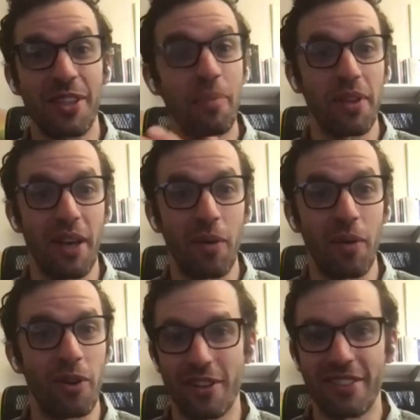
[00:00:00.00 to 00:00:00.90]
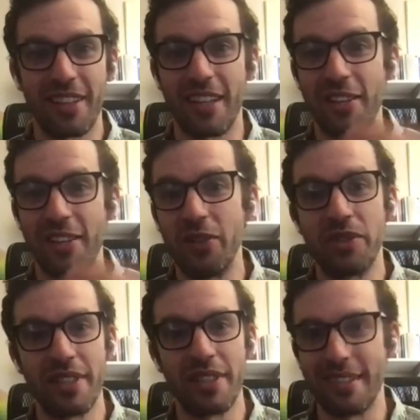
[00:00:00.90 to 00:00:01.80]
get something that works and that you
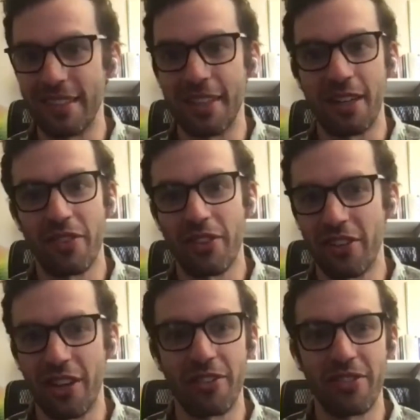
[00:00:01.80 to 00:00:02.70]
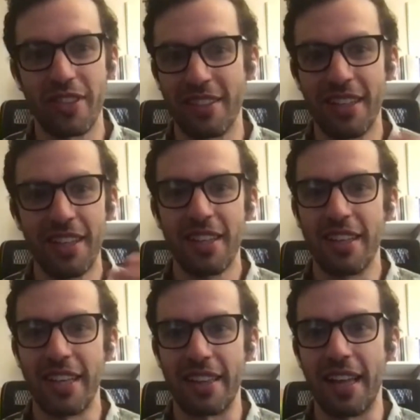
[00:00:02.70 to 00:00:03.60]
can use easily off the shelf. And
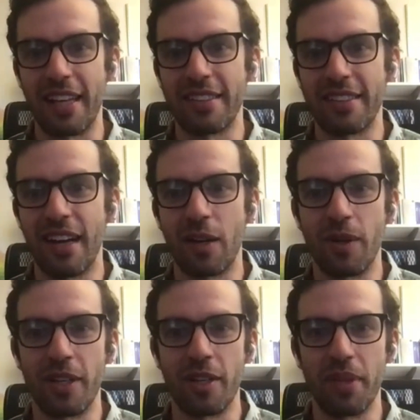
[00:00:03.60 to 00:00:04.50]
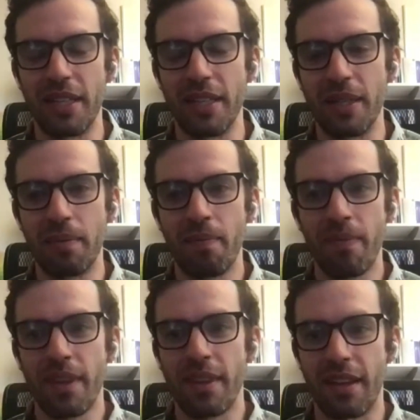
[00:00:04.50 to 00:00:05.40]
like, that's not going to
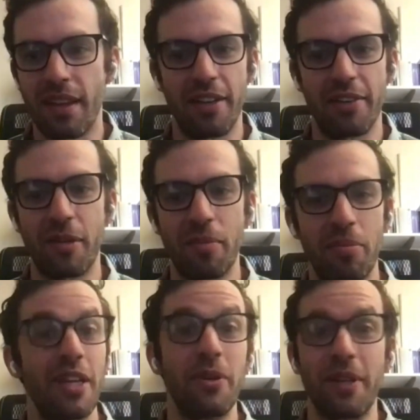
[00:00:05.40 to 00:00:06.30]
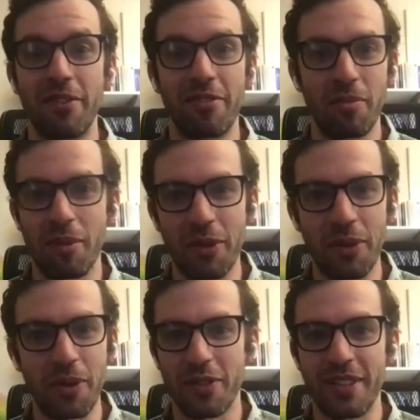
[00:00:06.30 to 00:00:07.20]
be the kind of complaint you get from
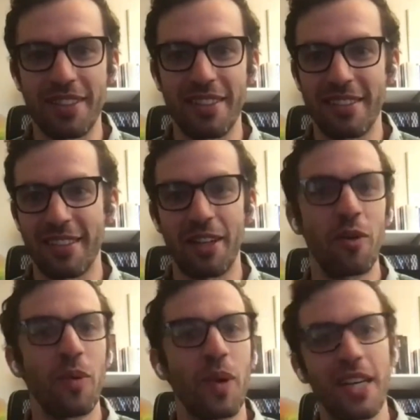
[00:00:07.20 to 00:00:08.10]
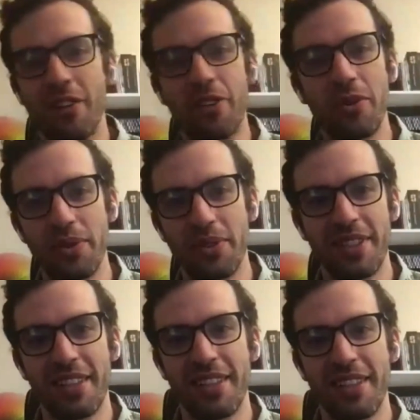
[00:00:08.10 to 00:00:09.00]
reviewers, for instance. It's like, oh, why didn't you
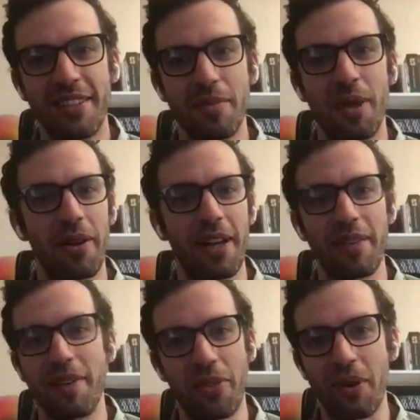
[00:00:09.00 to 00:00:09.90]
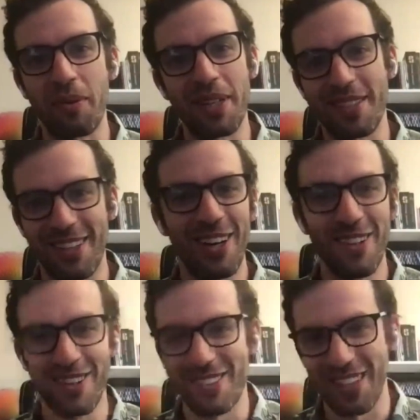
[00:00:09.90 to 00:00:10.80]
use the model that came out 3 weeks
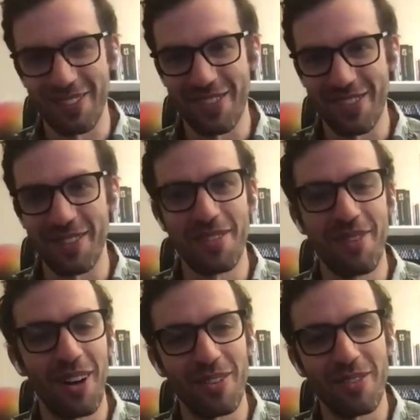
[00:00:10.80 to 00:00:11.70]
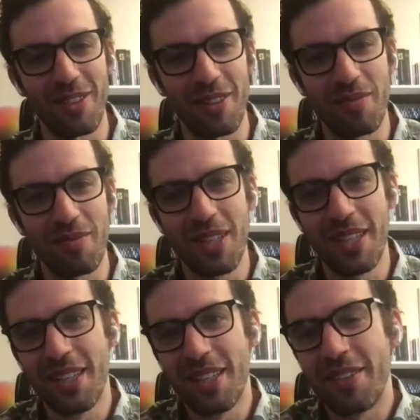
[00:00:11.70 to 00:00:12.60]
ago instead of the model
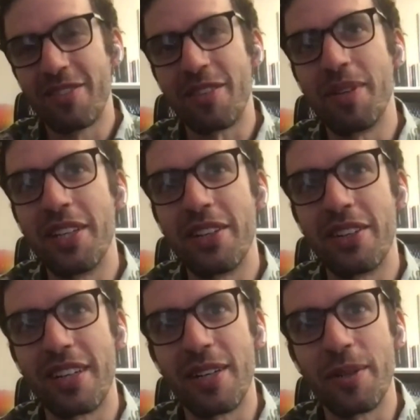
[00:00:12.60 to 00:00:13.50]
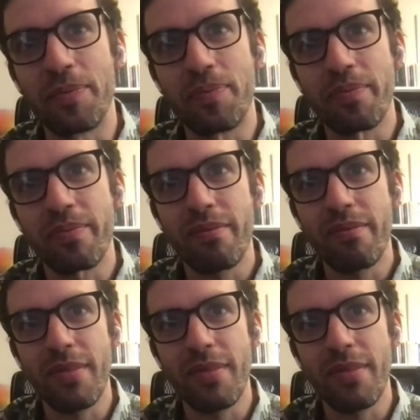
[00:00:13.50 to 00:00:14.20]
from a year ago?